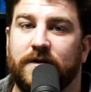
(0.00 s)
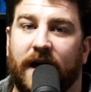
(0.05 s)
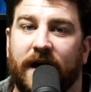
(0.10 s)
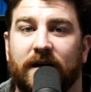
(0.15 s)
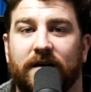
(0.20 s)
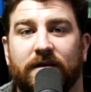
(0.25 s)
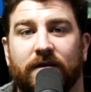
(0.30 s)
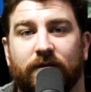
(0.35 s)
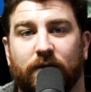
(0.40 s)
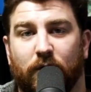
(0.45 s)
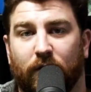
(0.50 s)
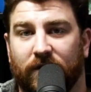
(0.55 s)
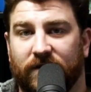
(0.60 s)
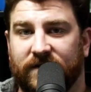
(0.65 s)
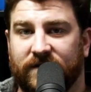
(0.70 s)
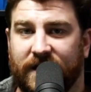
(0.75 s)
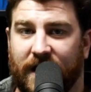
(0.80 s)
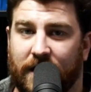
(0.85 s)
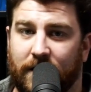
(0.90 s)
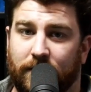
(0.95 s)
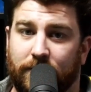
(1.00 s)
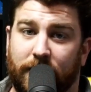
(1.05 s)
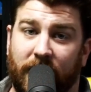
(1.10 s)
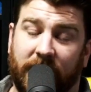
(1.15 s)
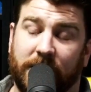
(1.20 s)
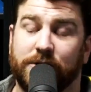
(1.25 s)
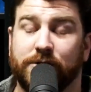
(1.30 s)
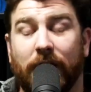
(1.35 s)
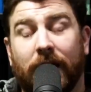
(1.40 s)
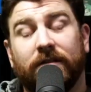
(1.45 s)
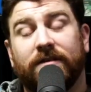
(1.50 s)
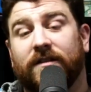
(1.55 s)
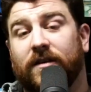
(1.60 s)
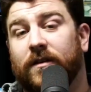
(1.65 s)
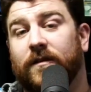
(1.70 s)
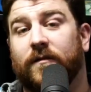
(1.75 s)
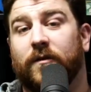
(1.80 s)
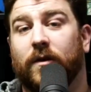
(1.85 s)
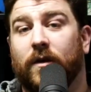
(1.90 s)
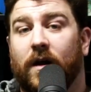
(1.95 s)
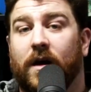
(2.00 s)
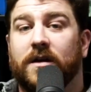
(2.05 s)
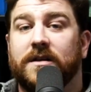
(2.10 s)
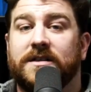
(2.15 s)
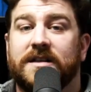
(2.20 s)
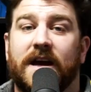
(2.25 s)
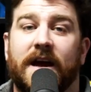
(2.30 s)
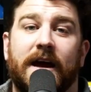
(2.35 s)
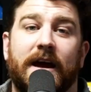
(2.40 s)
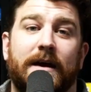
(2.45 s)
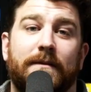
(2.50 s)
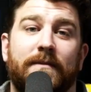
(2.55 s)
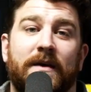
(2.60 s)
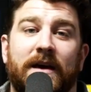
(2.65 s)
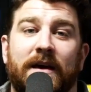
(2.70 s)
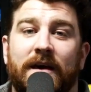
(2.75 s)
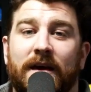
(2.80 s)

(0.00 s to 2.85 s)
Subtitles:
And, of course, now Mike Trout's hurt for a long time.